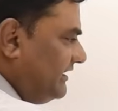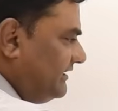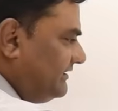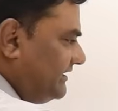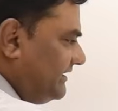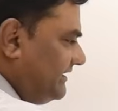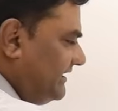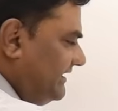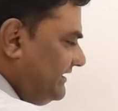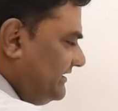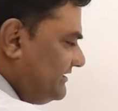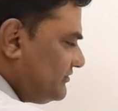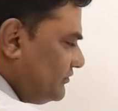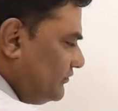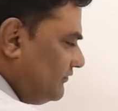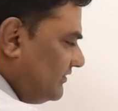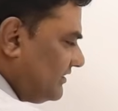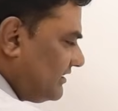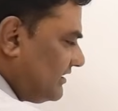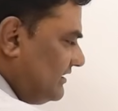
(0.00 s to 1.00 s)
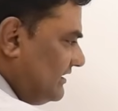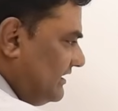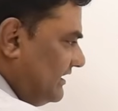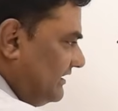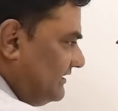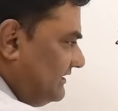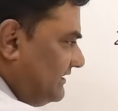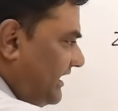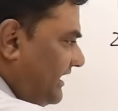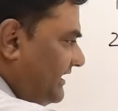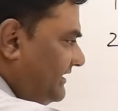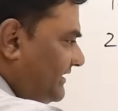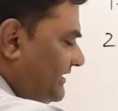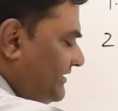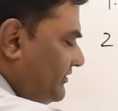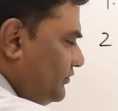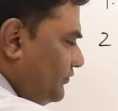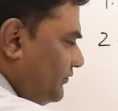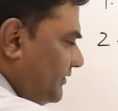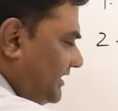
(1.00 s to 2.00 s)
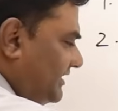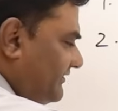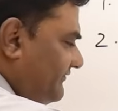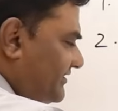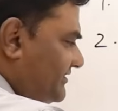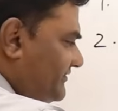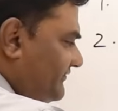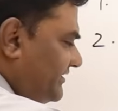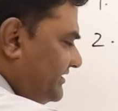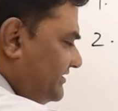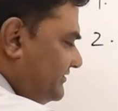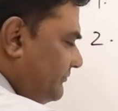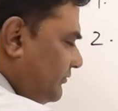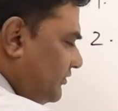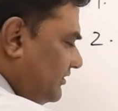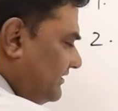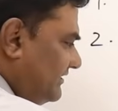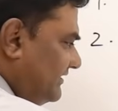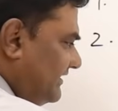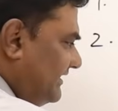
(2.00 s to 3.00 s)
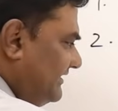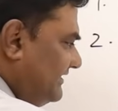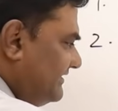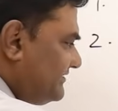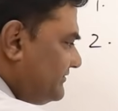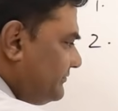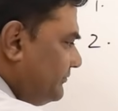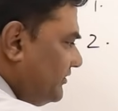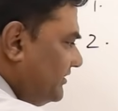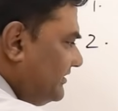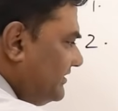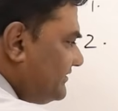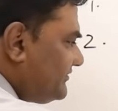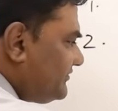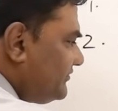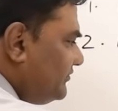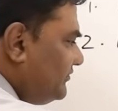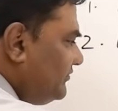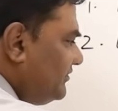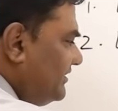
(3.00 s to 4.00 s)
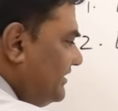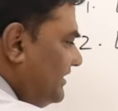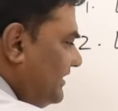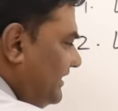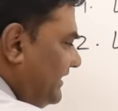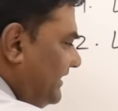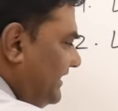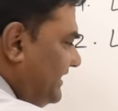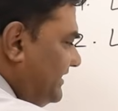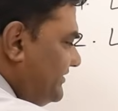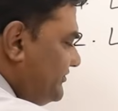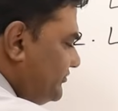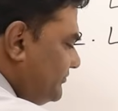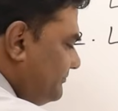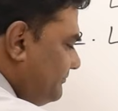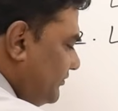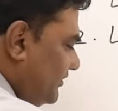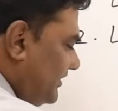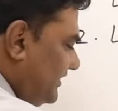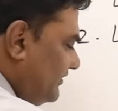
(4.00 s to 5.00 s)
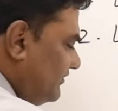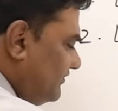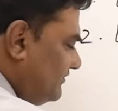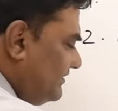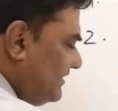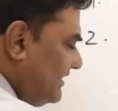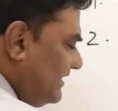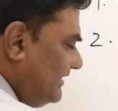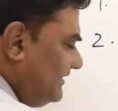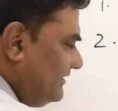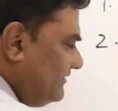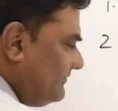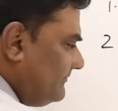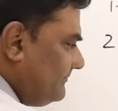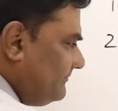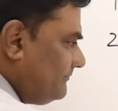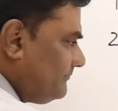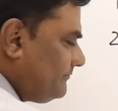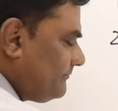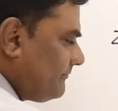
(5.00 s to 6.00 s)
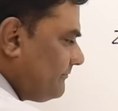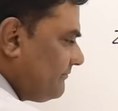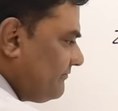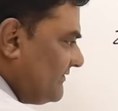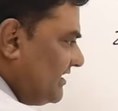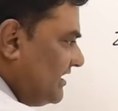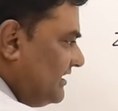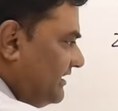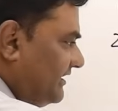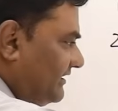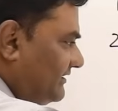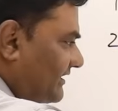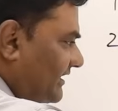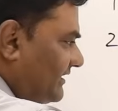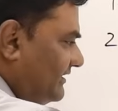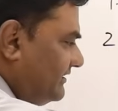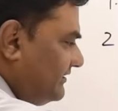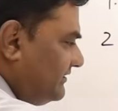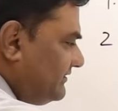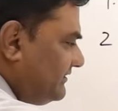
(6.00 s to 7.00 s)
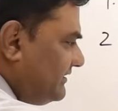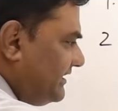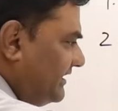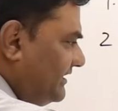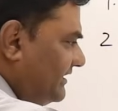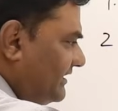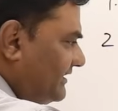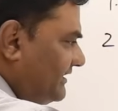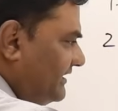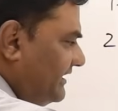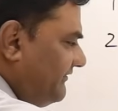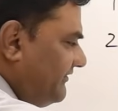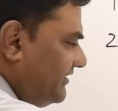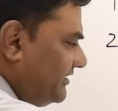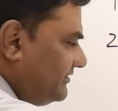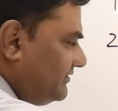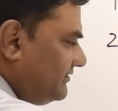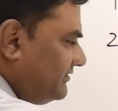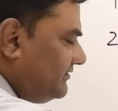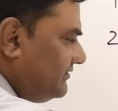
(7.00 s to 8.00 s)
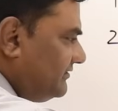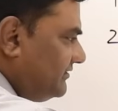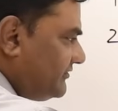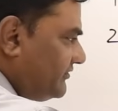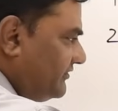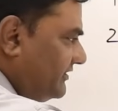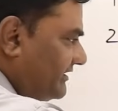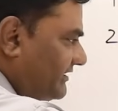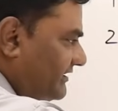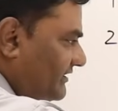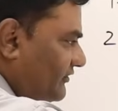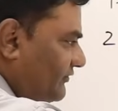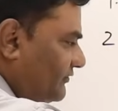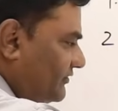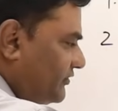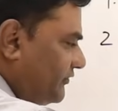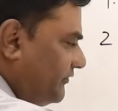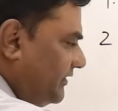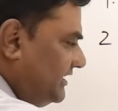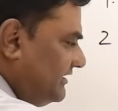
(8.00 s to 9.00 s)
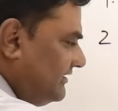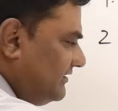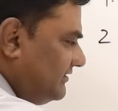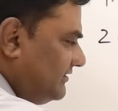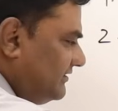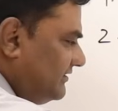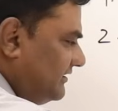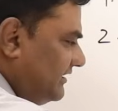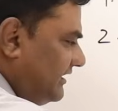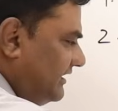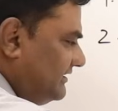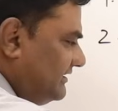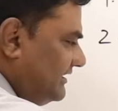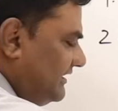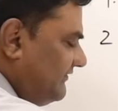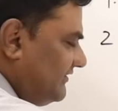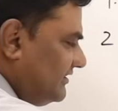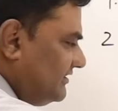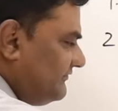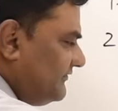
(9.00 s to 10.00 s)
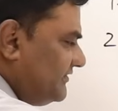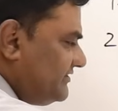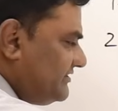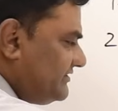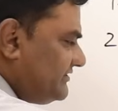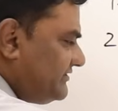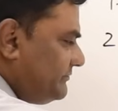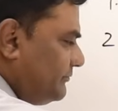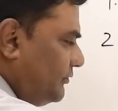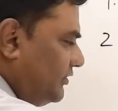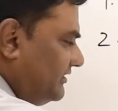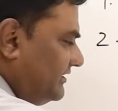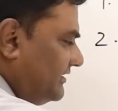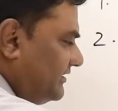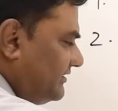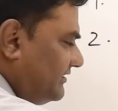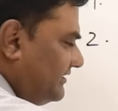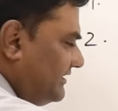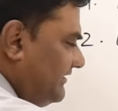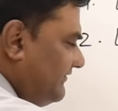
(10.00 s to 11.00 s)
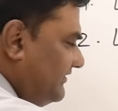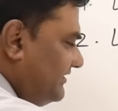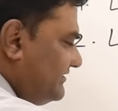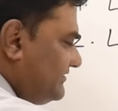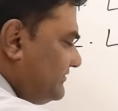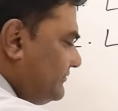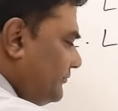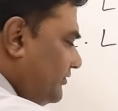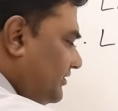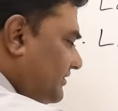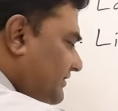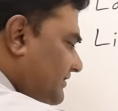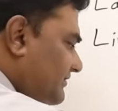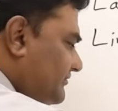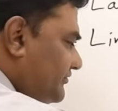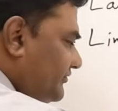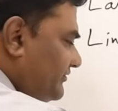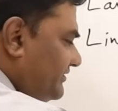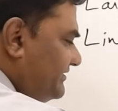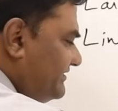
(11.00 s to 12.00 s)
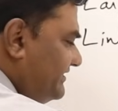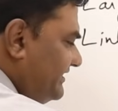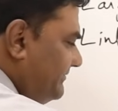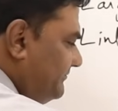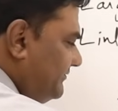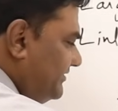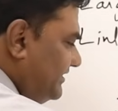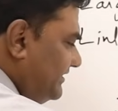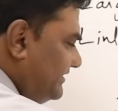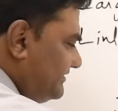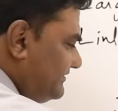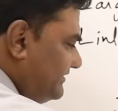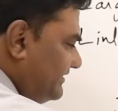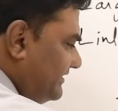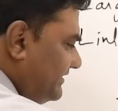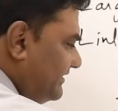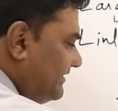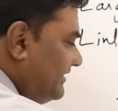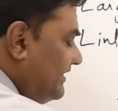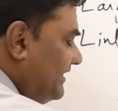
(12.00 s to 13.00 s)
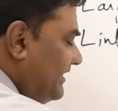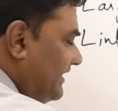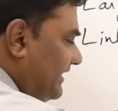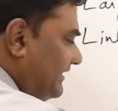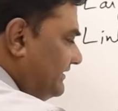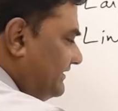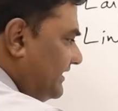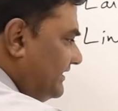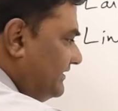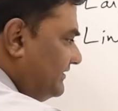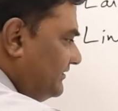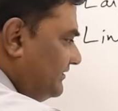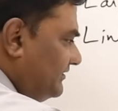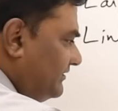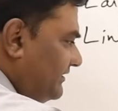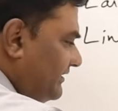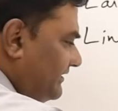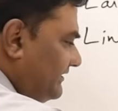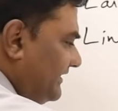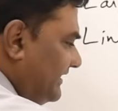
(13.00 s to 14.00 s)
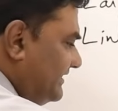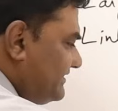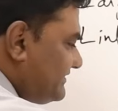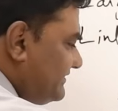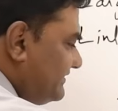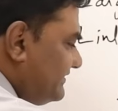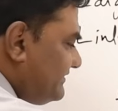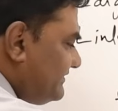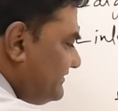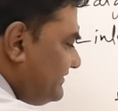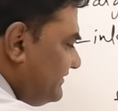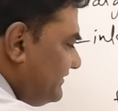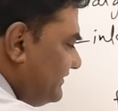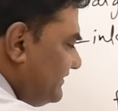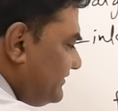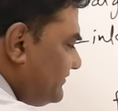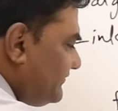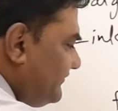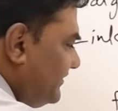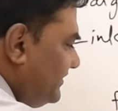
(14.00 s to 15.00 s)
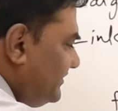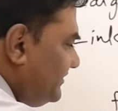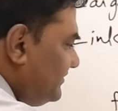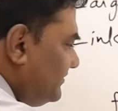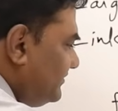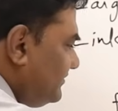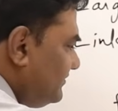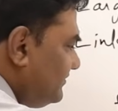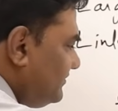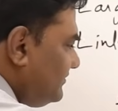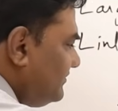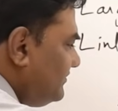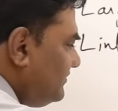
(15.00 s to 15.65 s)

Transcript: Then 8 is over. 9 and 12, which one is smaller? 9 is smaller. So 8 should point on 9. Then 10 and 11, sorry, 12 and 11, which is smaller? 11 is smaller. So the same thing is there. Then next is this one.